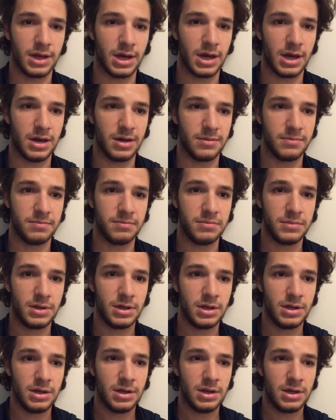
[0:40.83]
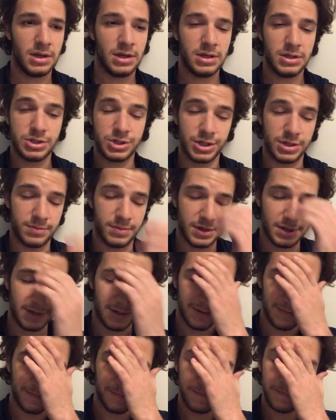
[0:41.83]
Um, she had
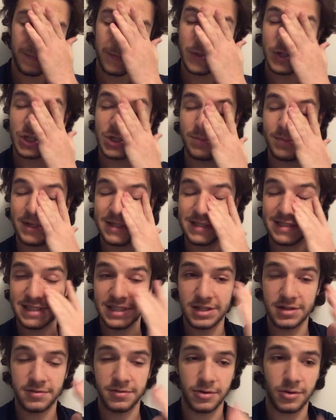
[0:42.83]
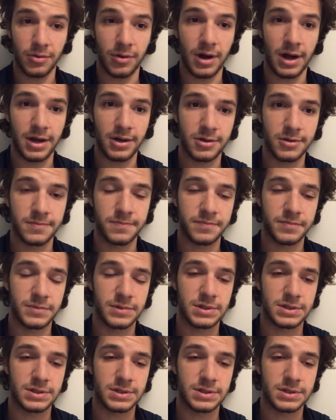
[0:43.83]
been she'd been sick for a while,